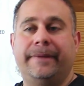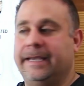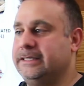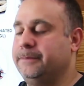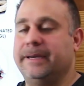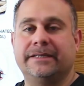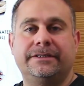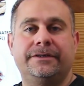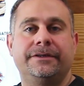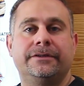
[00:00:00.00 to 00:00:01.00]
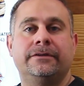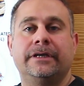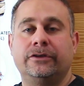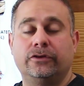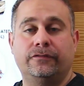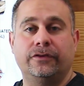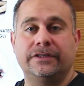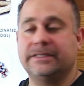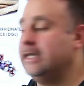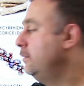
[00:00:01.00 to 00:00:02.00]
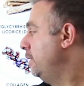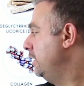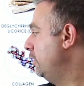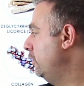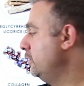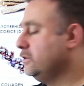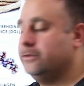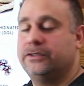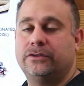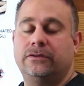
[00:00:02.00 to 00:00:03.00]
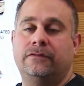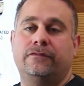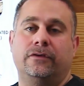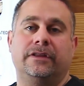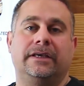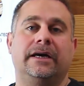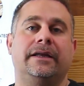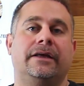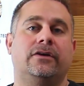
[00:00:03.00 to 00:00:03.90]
antibacterial and good for the skin, but it also is good for the gut. It